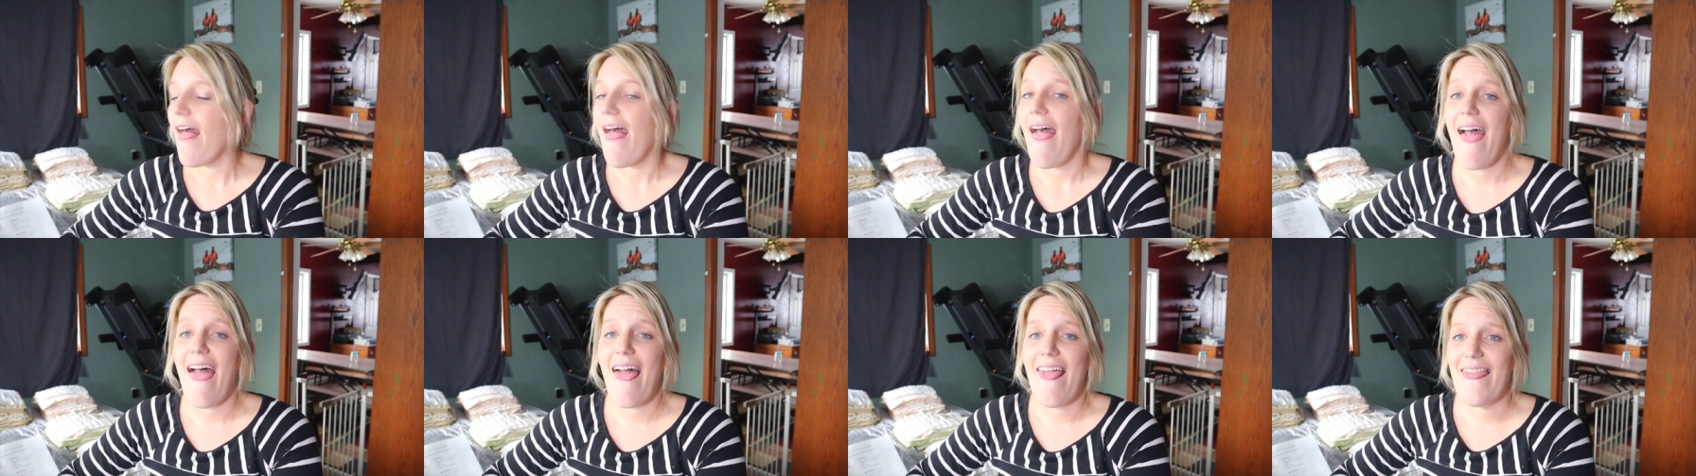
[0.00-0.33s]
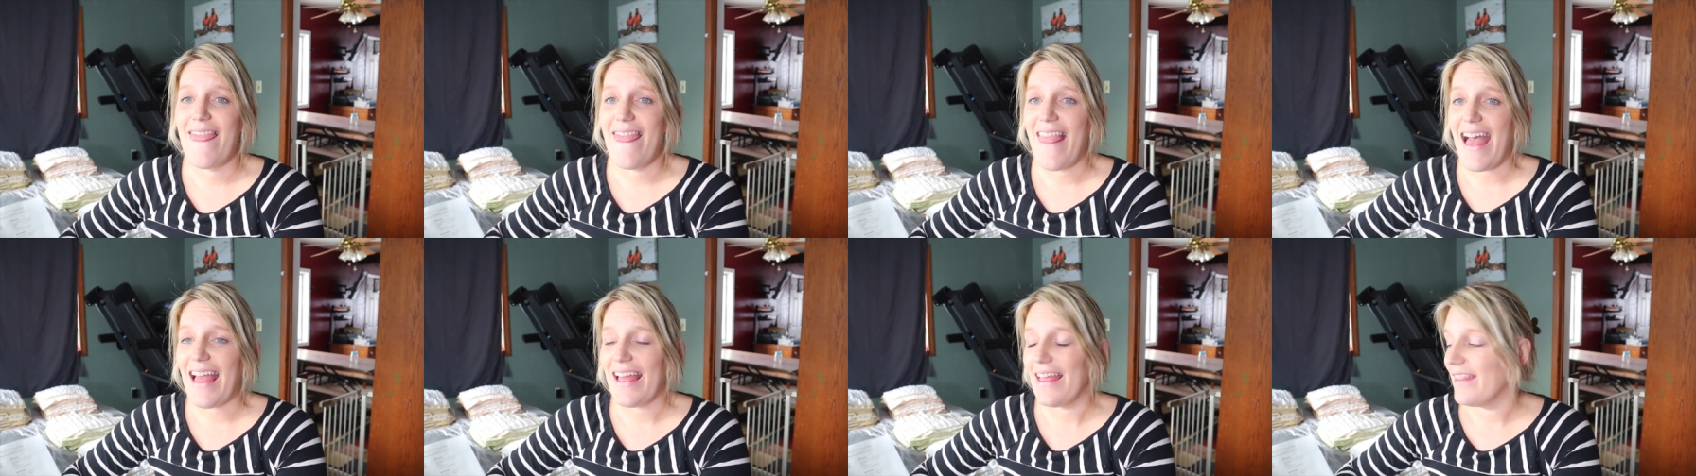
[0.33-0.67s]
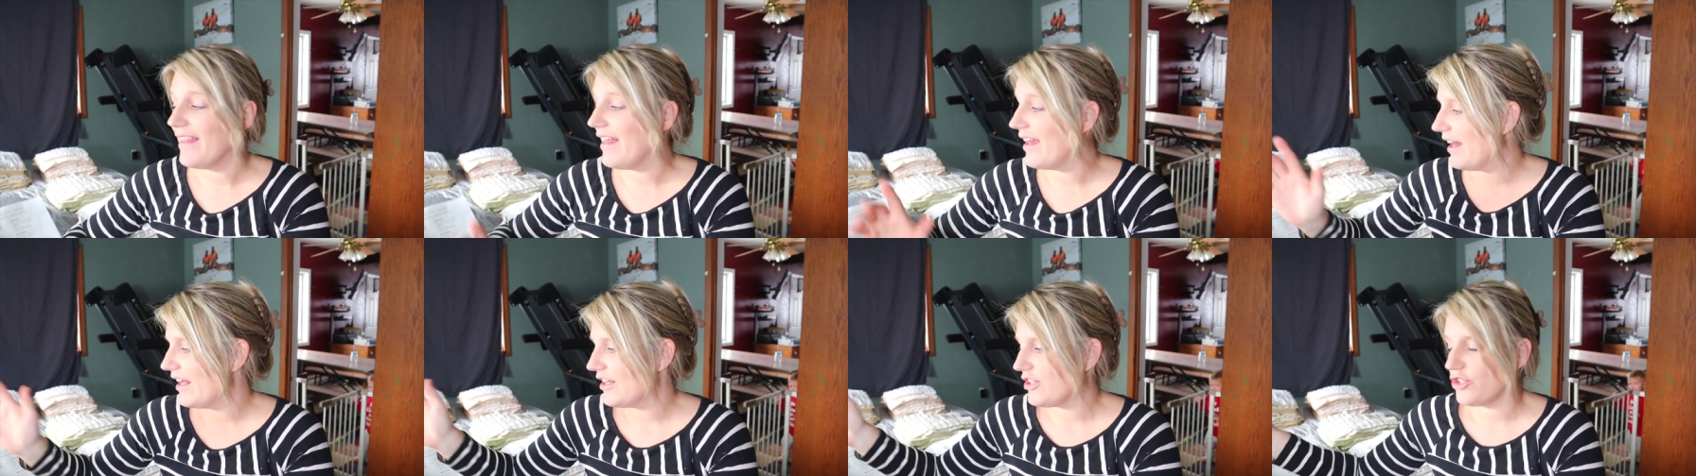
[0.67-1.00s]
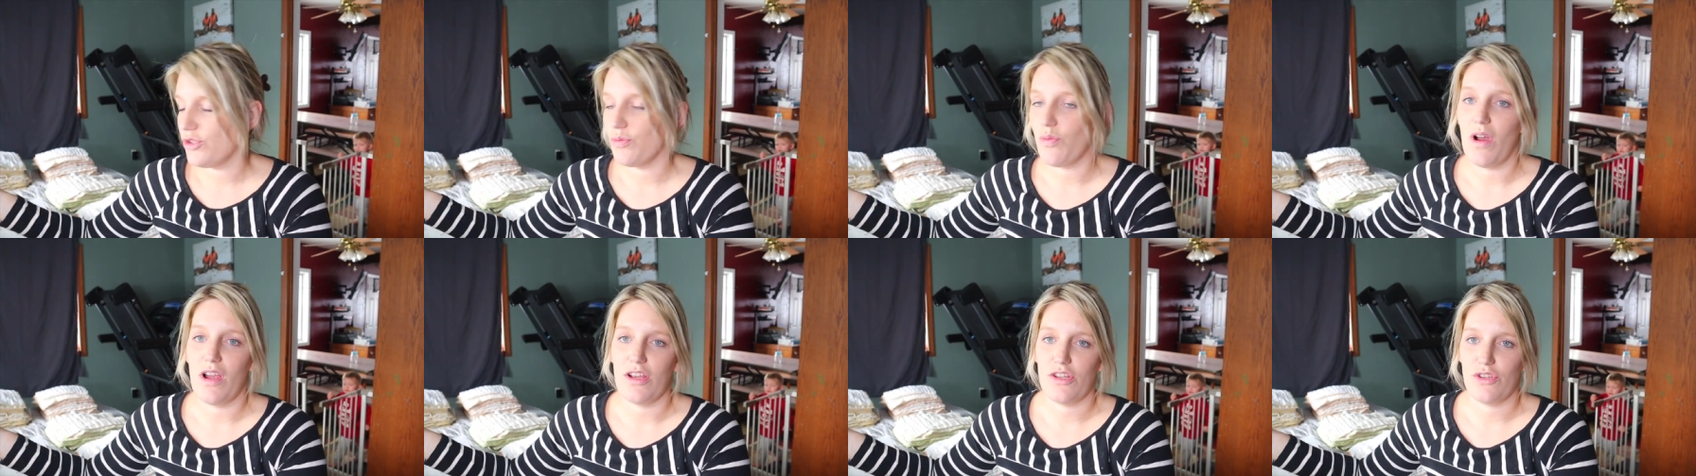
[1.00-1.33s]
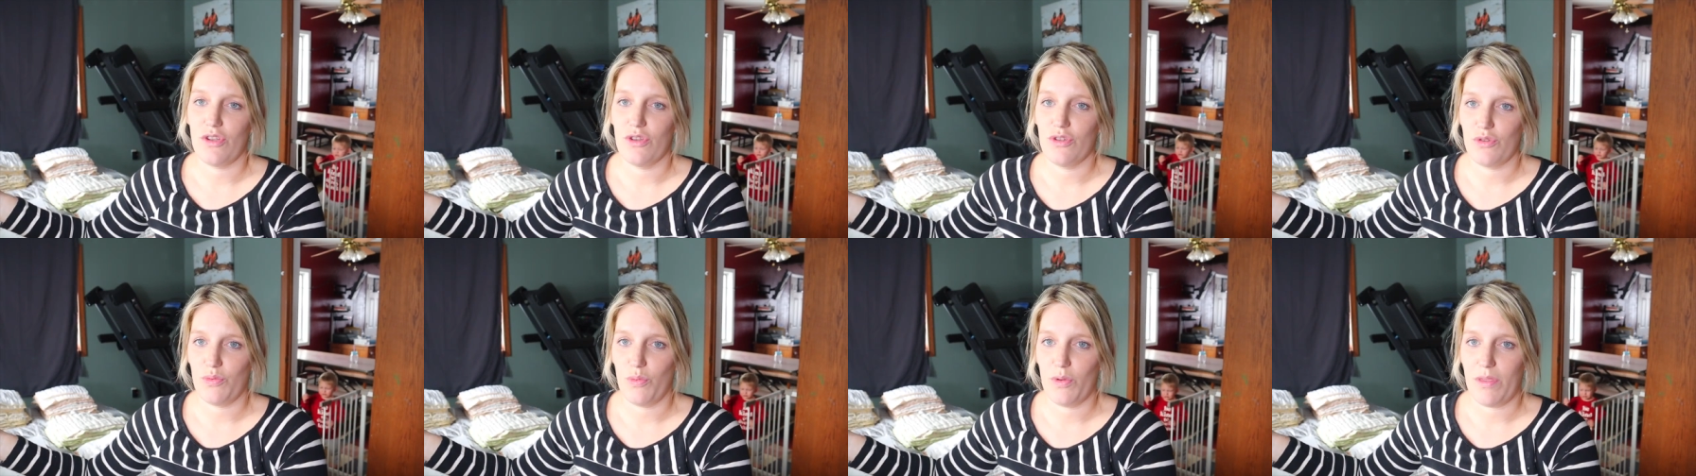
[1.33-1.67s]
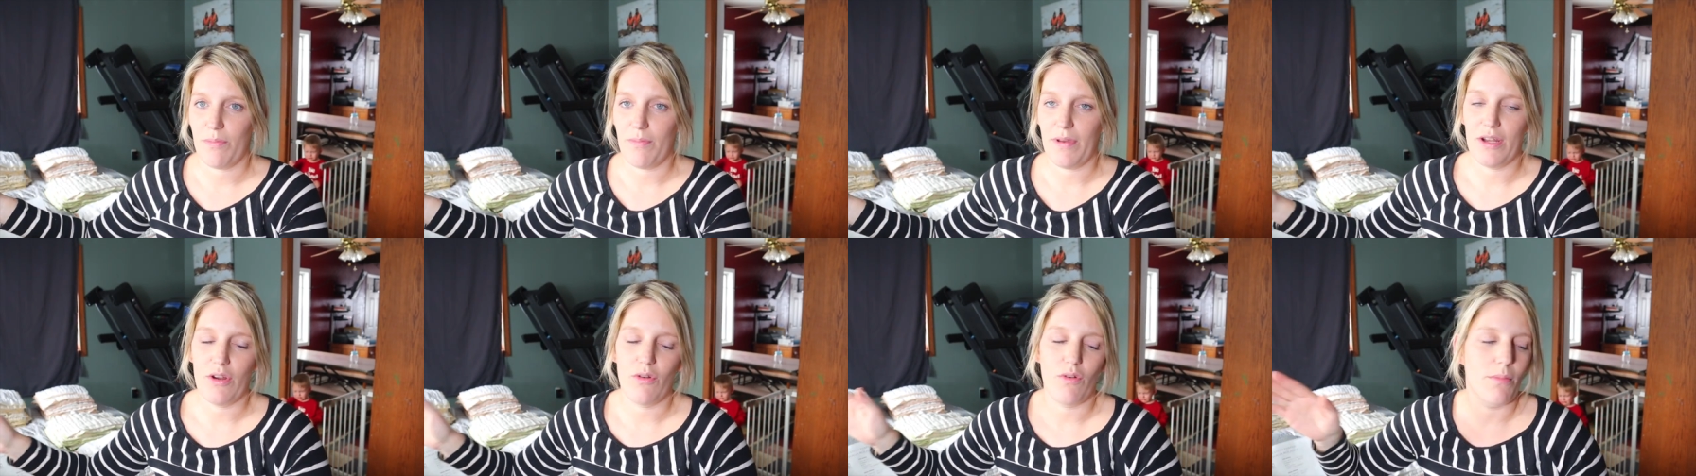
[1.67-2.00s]
And that, and then I just wash those with
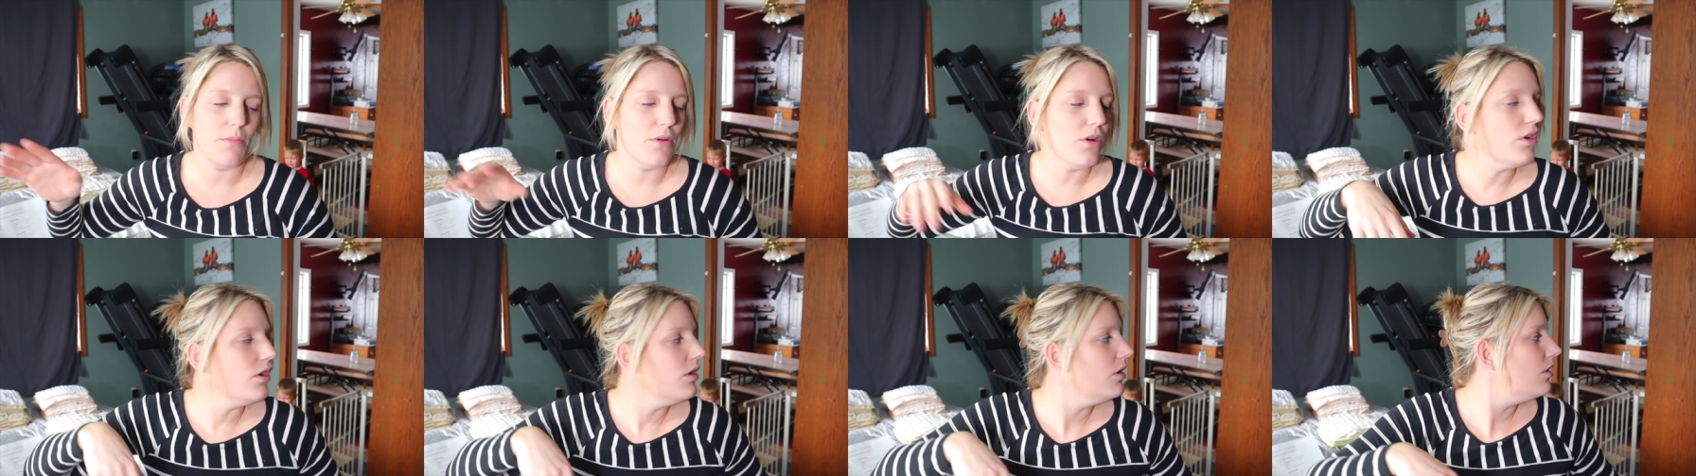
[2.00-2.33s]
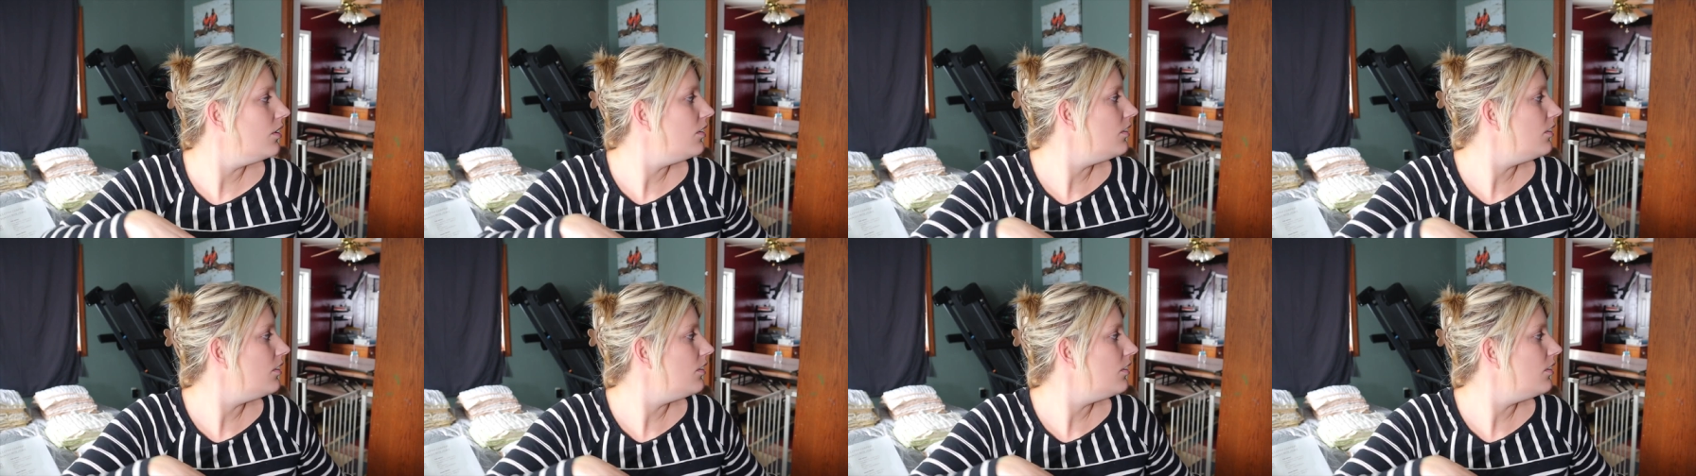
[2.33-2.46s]
my normal